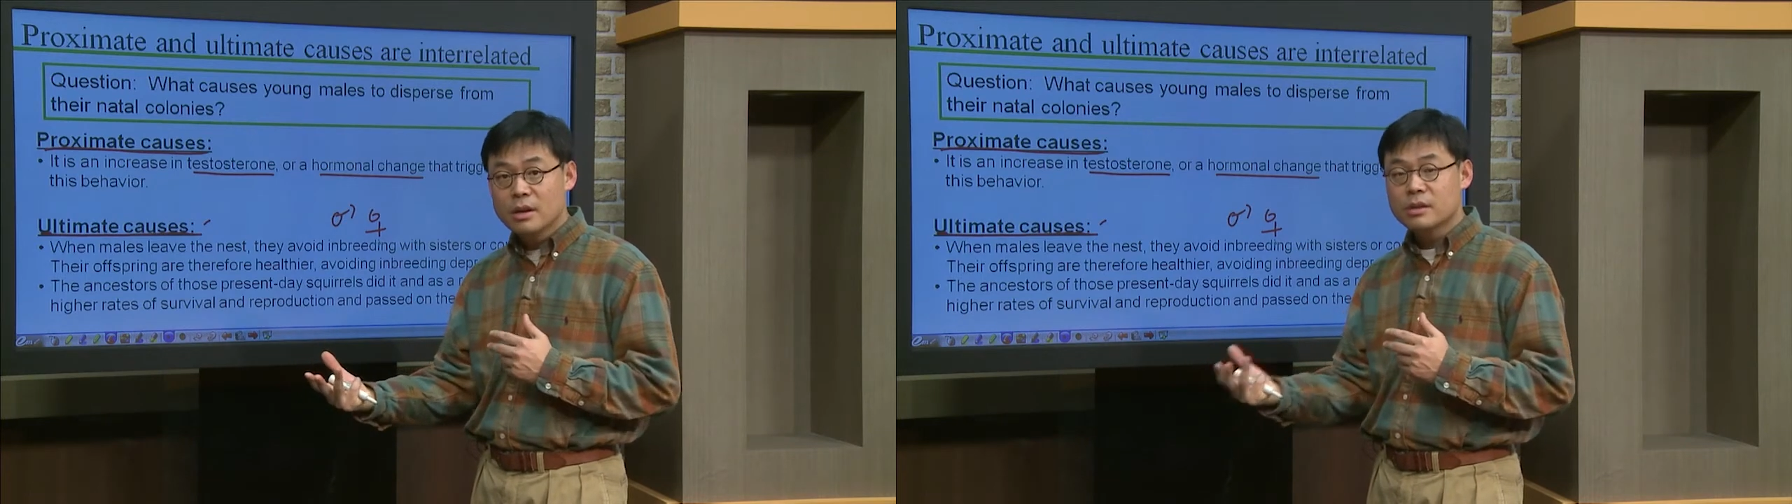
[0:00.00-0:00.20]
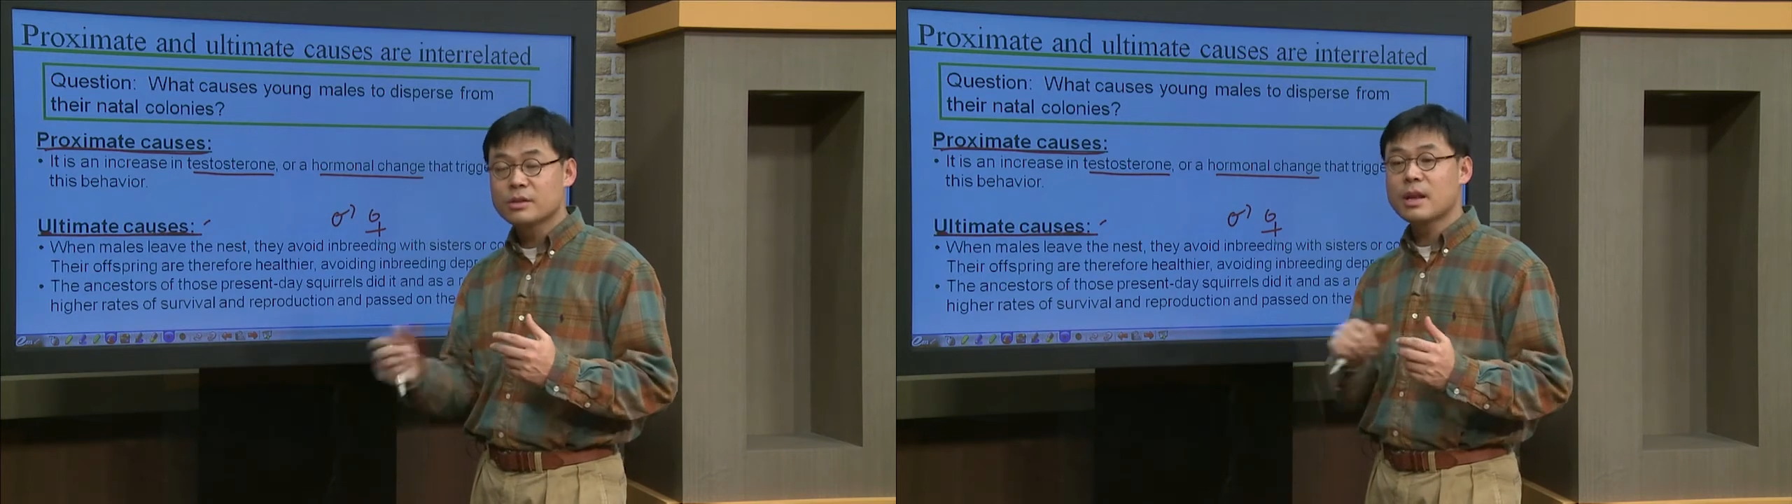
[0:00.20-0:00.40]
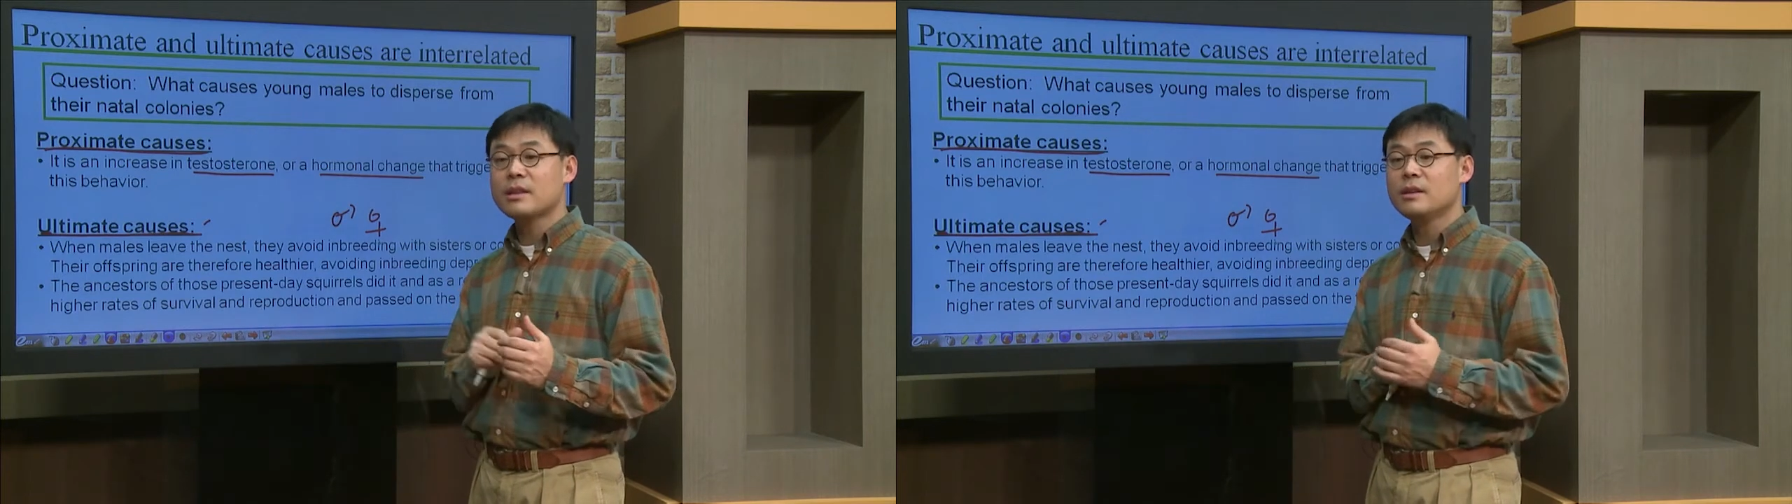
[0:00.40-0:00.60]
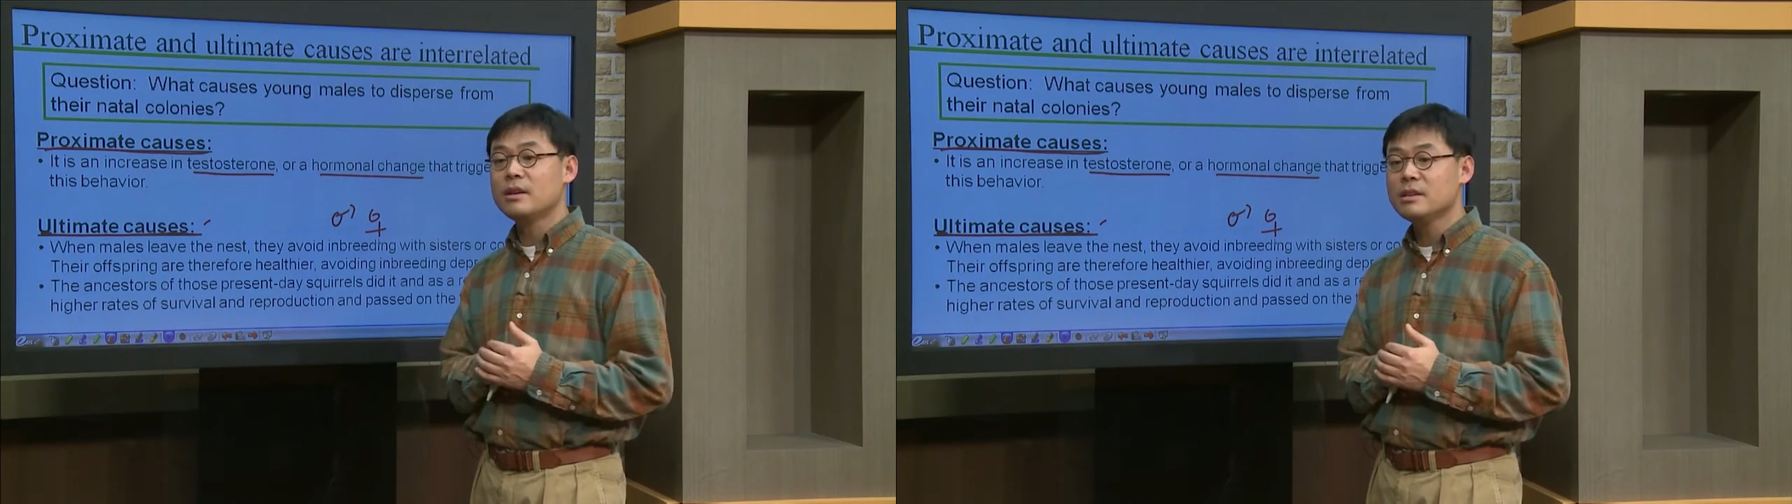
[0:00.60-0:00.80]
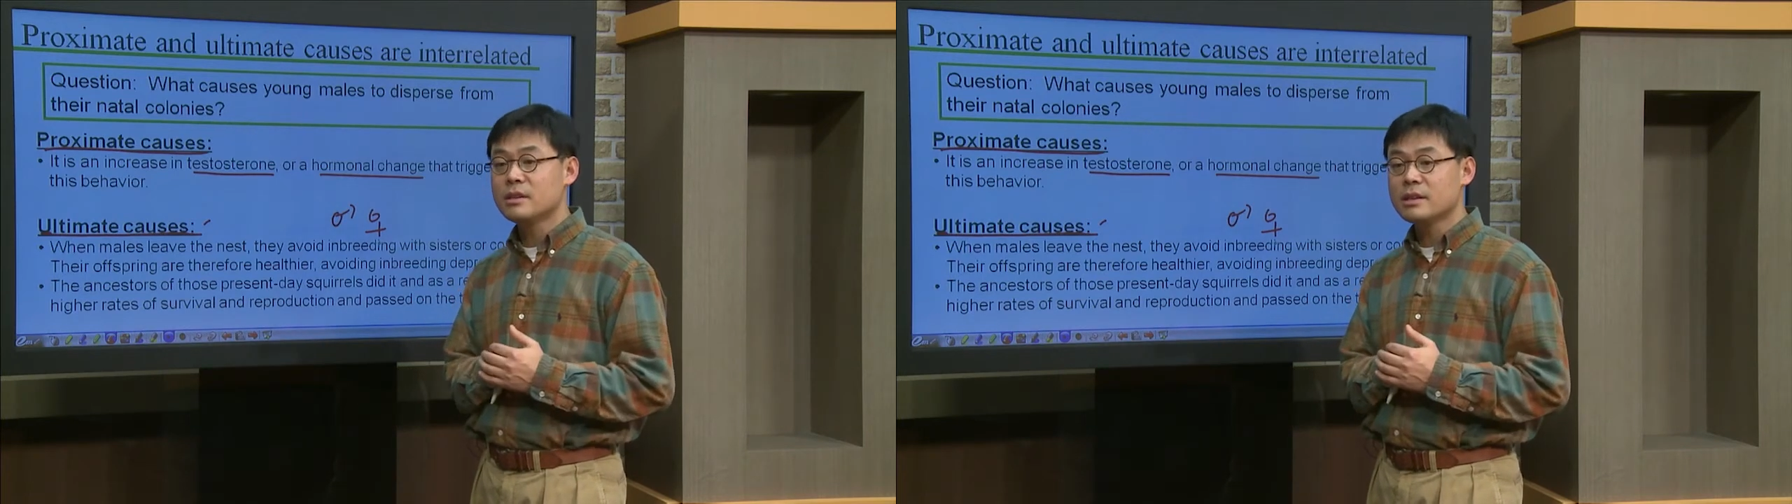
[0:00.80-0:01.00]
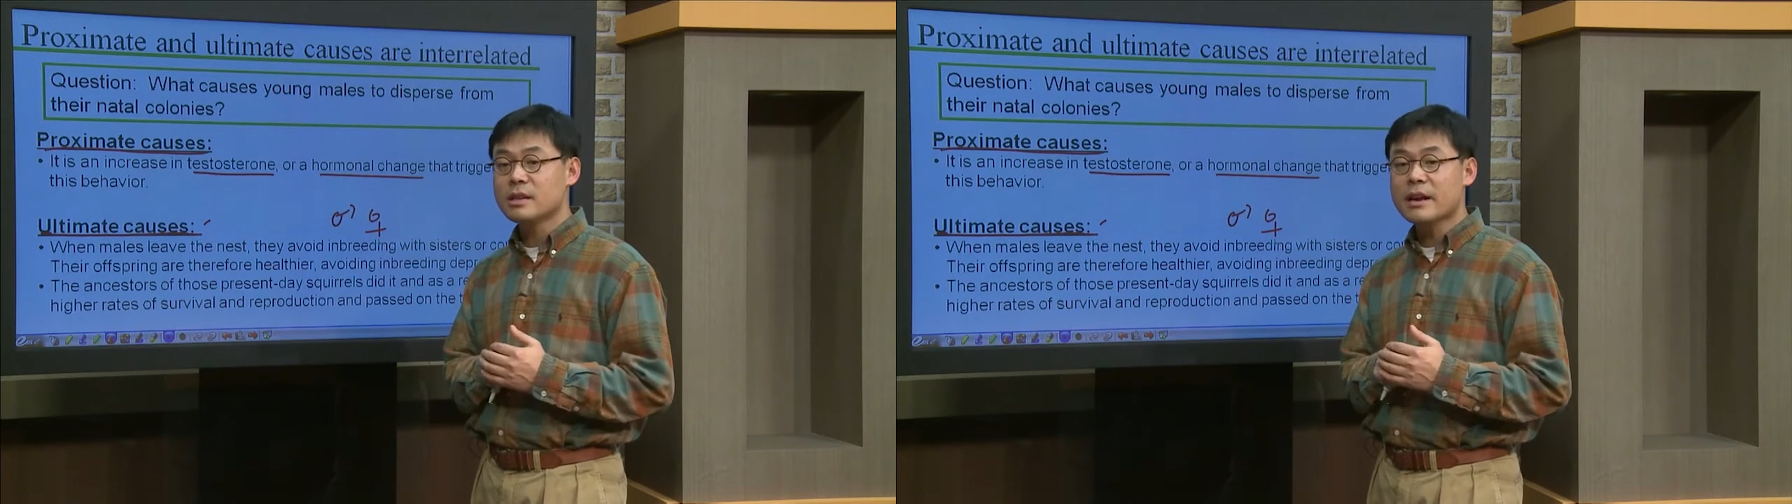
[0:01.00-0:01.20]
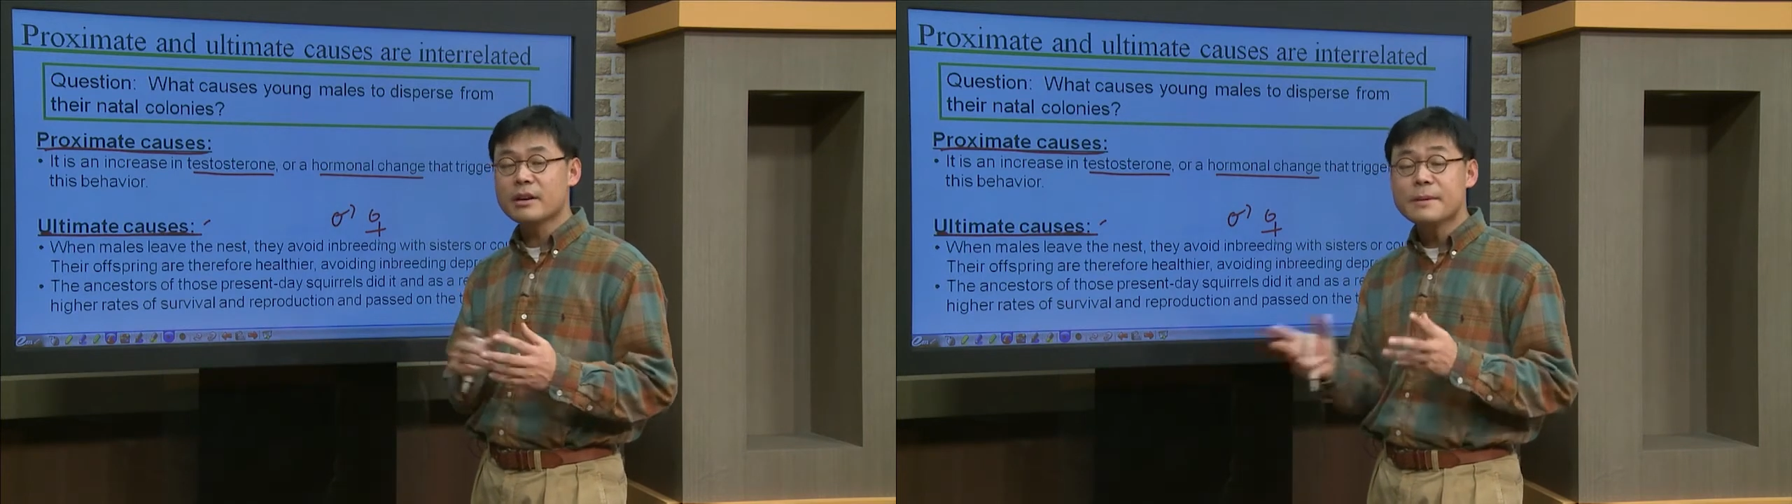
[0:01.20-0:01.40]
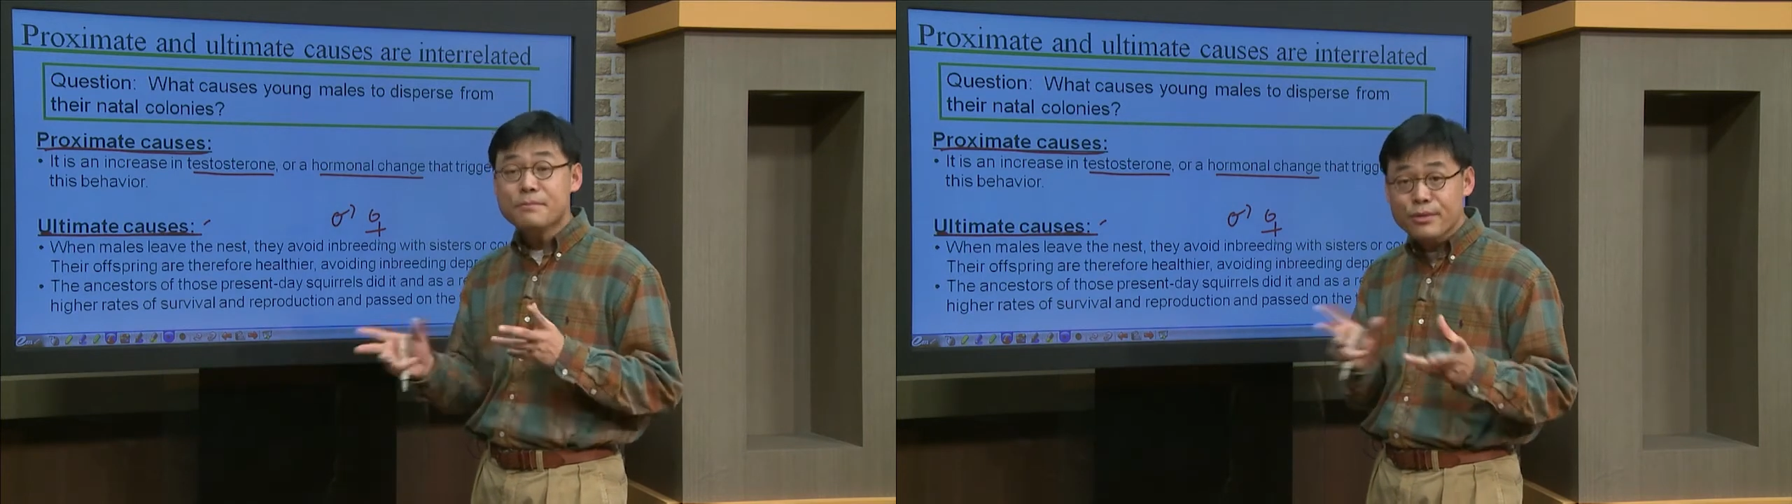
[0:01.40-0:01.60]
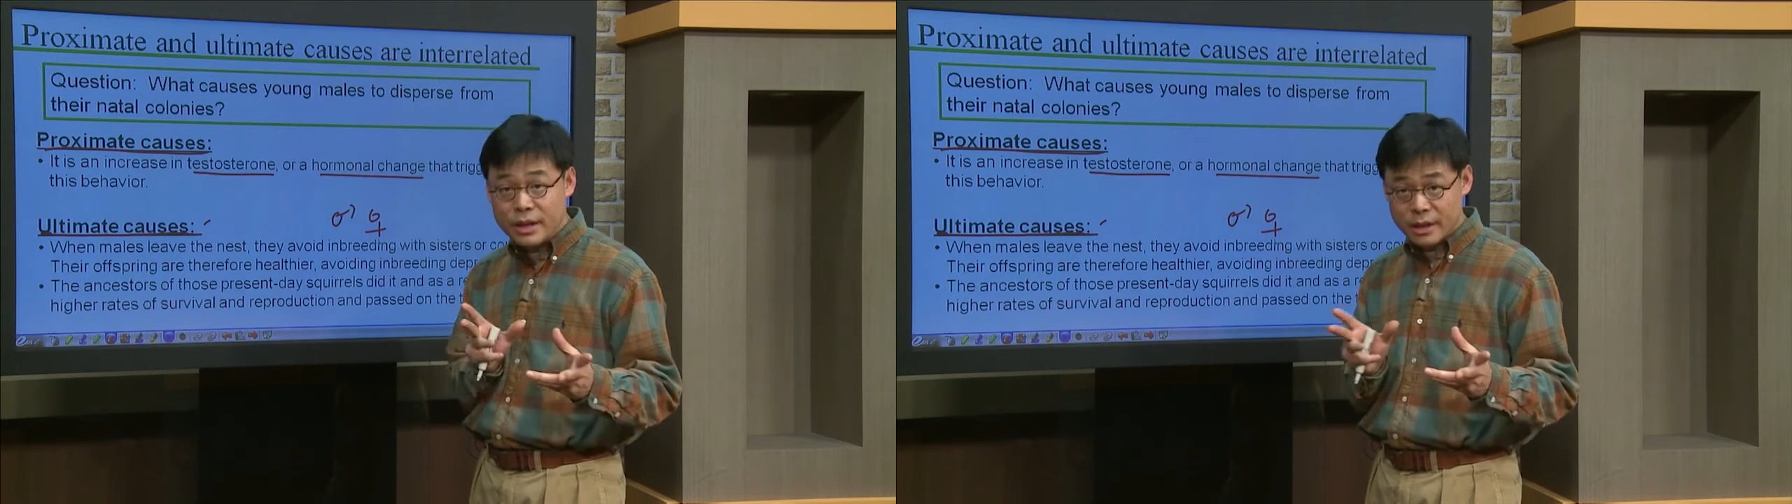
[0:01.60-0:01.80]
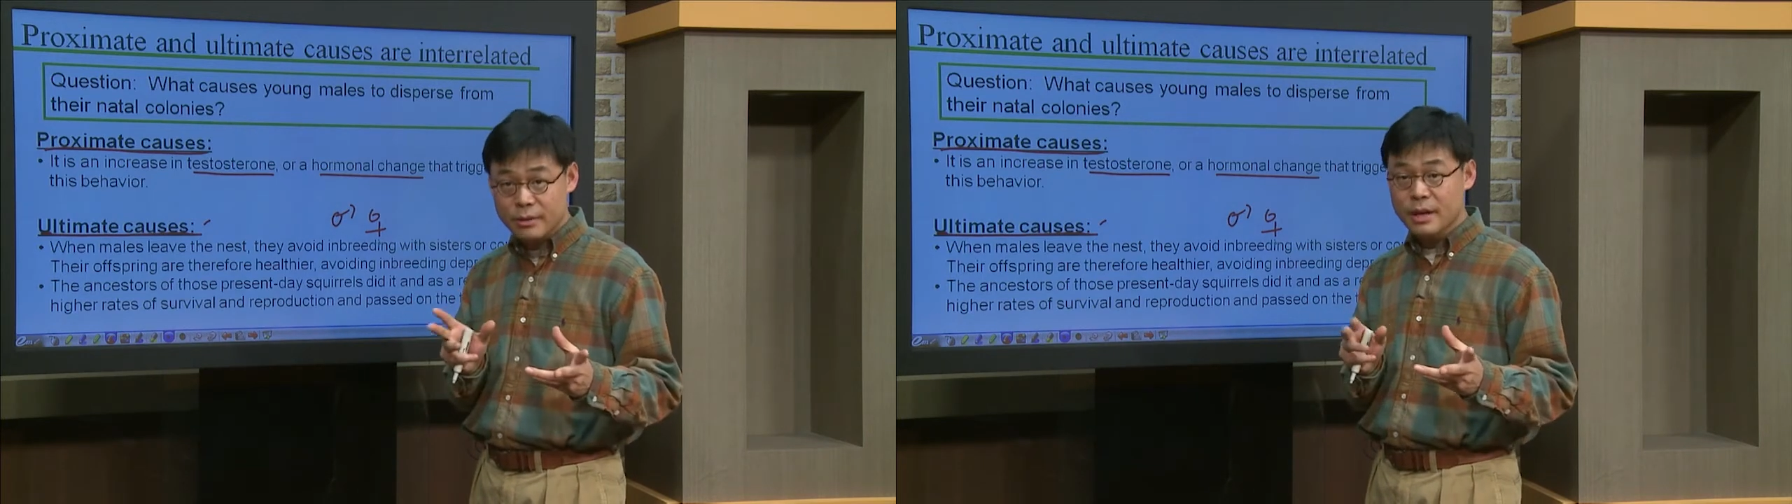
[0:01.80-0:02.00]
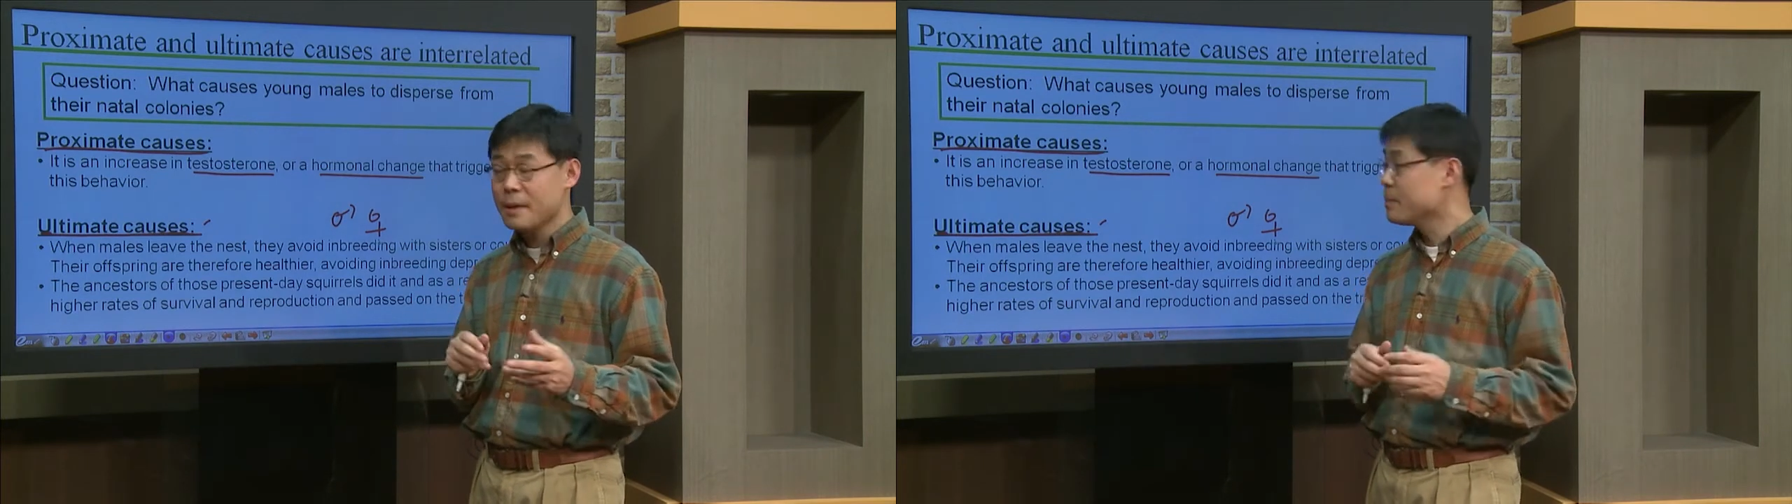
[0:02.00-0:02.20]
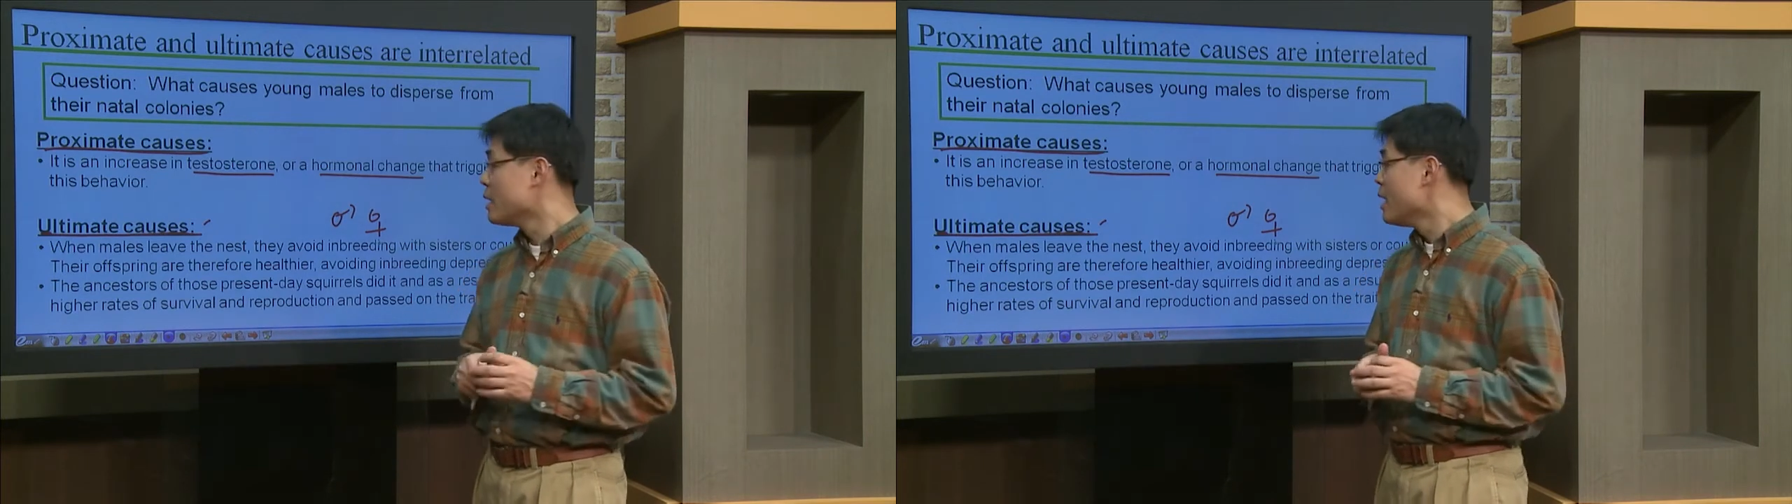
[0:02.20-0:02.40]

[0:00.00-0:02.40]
so that it's like an inbreeding, okay?